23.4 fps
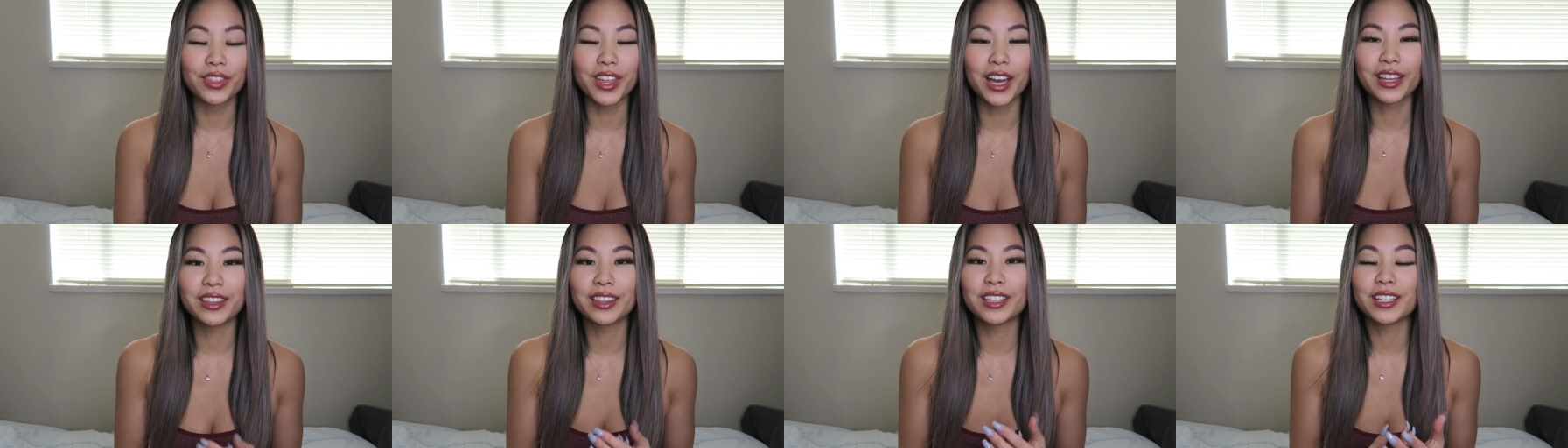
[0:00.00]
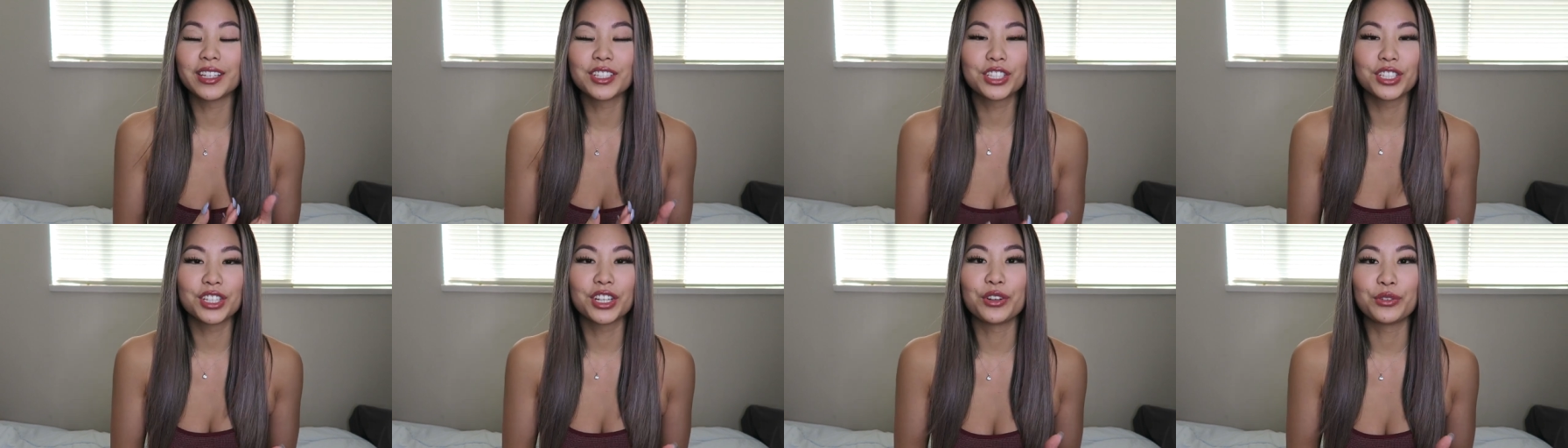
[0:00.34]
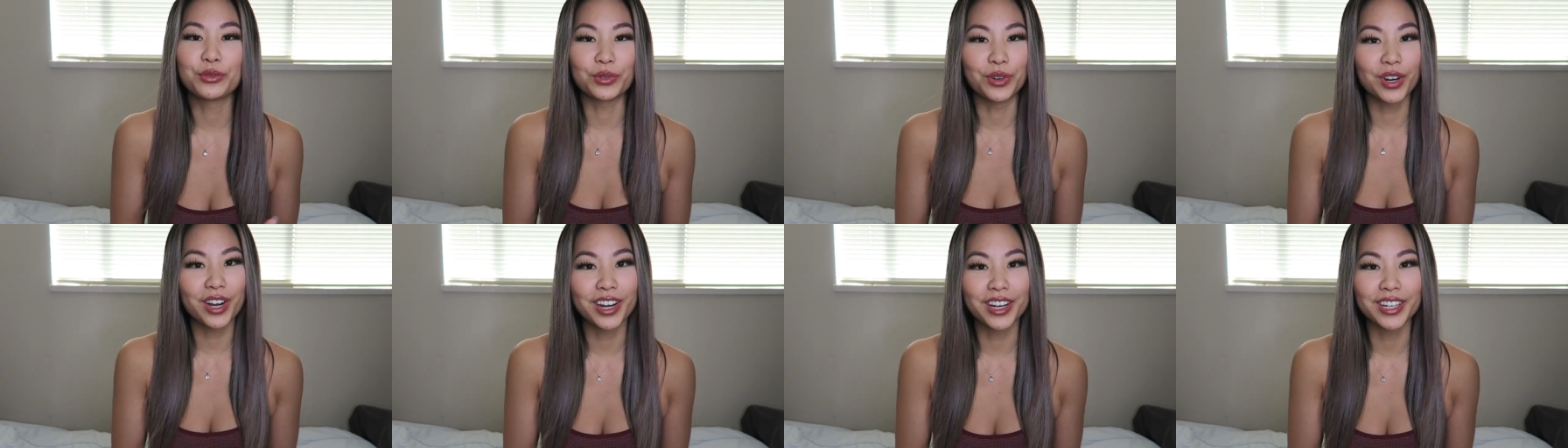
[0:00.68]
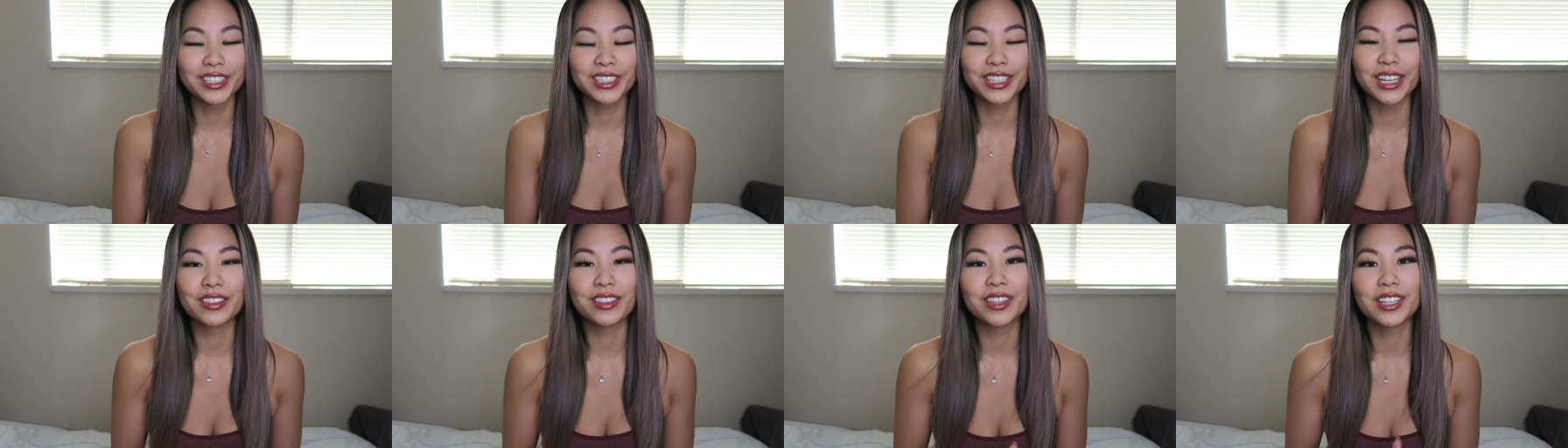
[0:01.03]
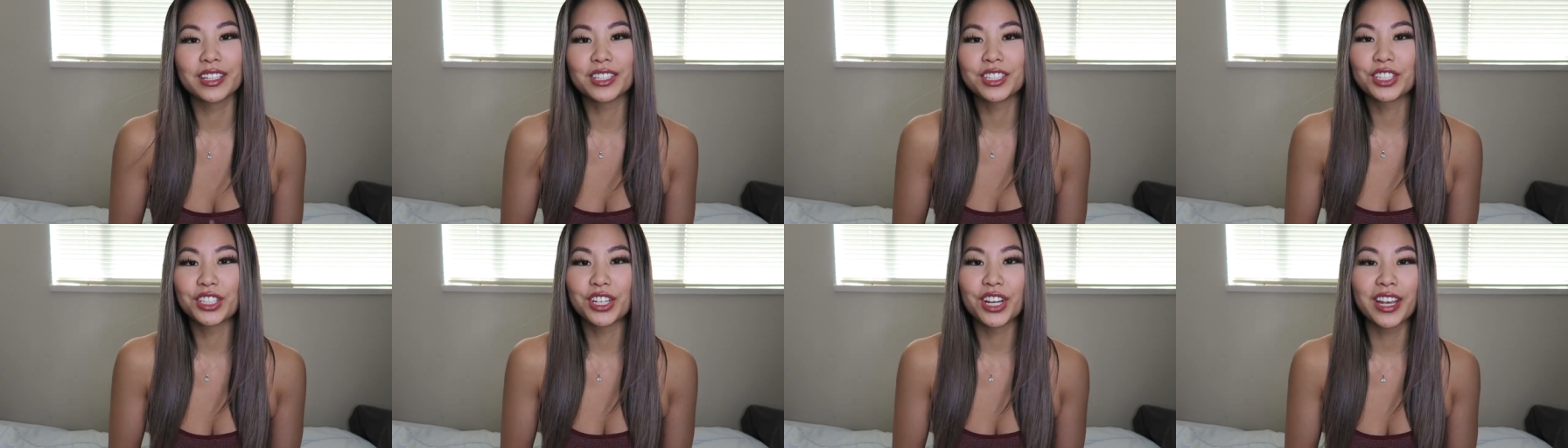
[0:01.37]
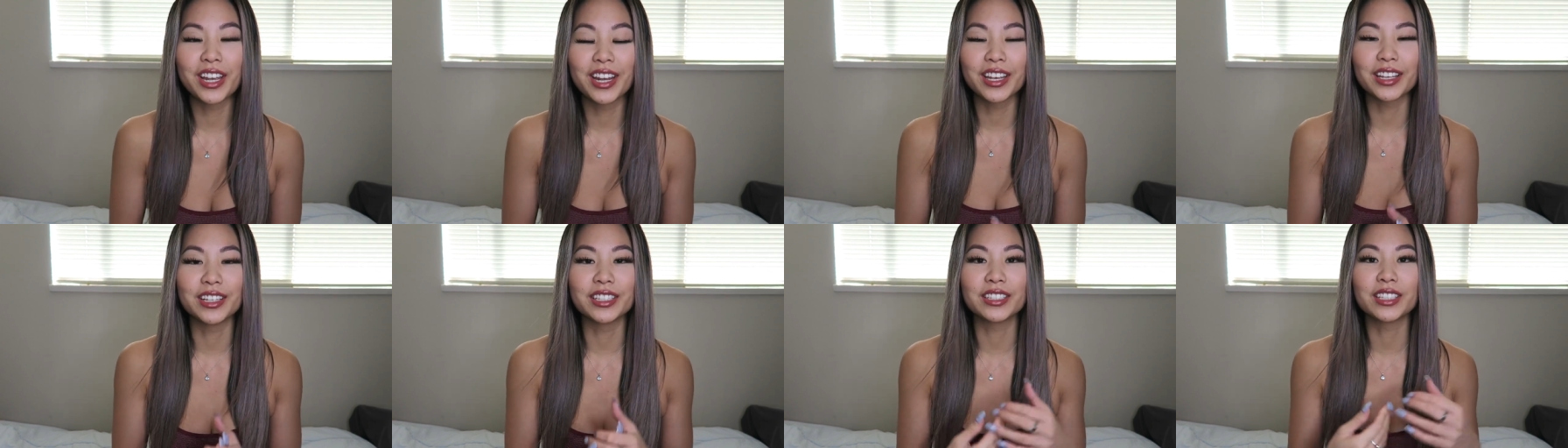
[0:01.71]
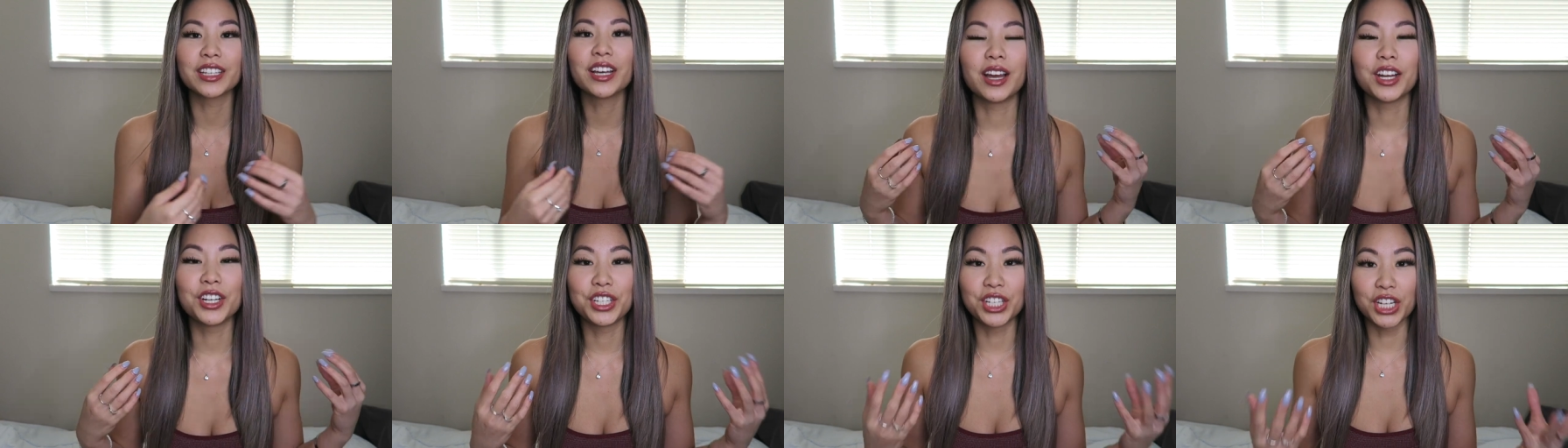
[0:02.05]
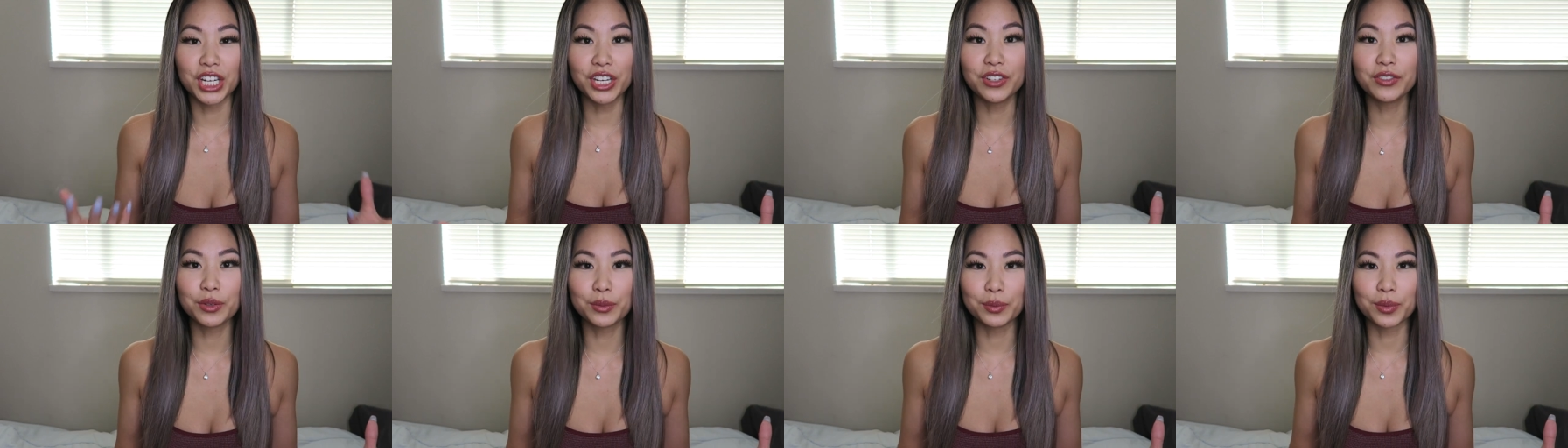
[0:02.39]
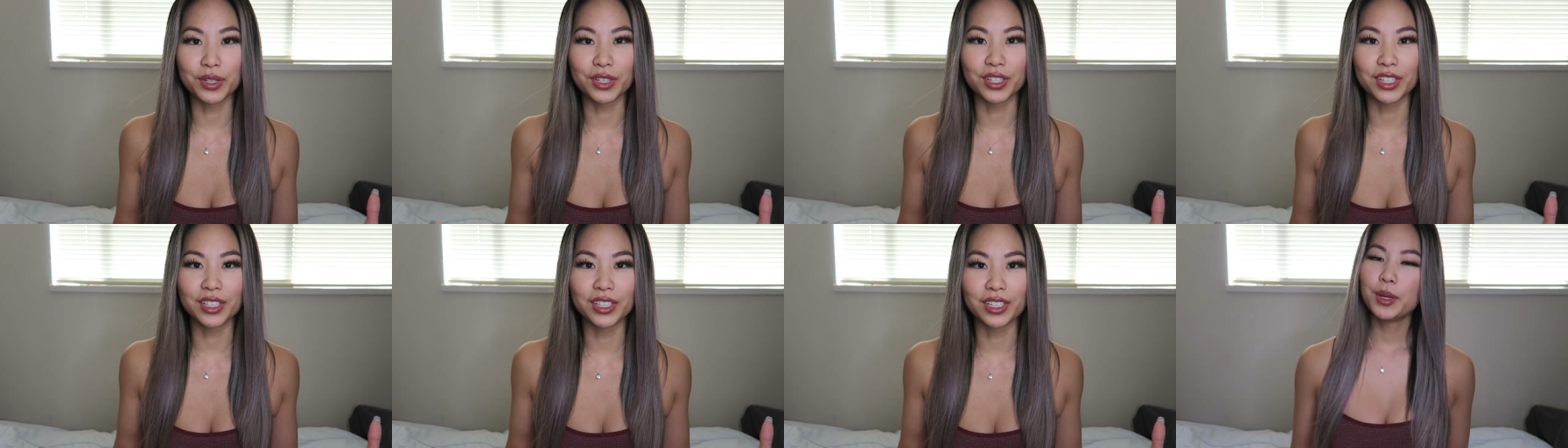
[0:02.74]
that this shit works and this shit is achievable.